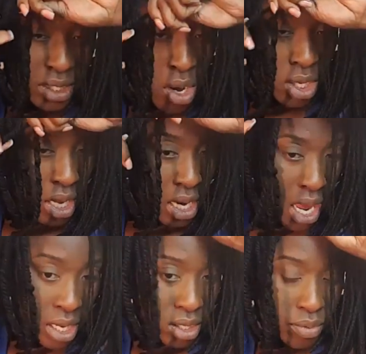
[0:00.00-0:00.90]
it
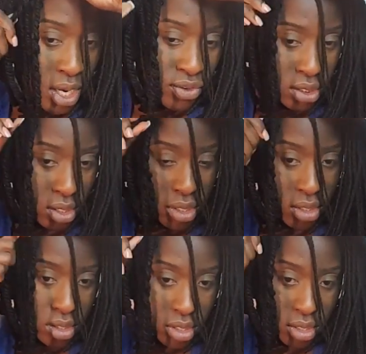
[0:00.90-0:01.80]
has come
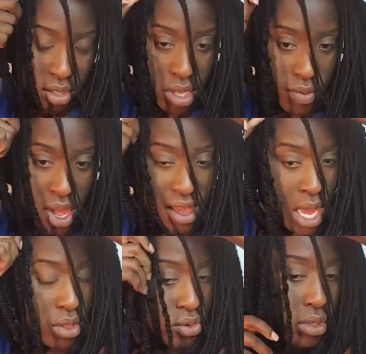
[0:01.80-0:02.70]
together, and
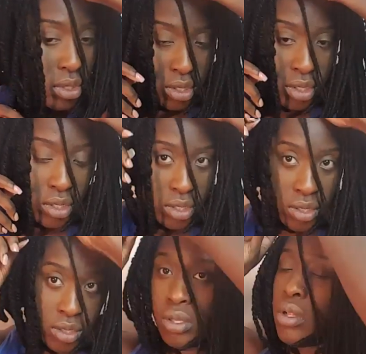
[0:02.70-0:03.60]
all of that
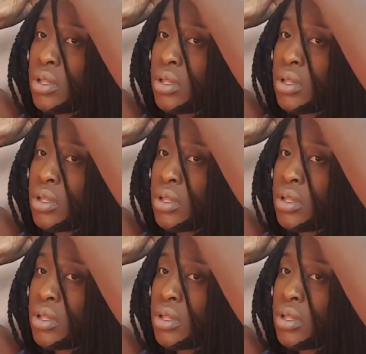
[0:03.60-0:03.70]
hair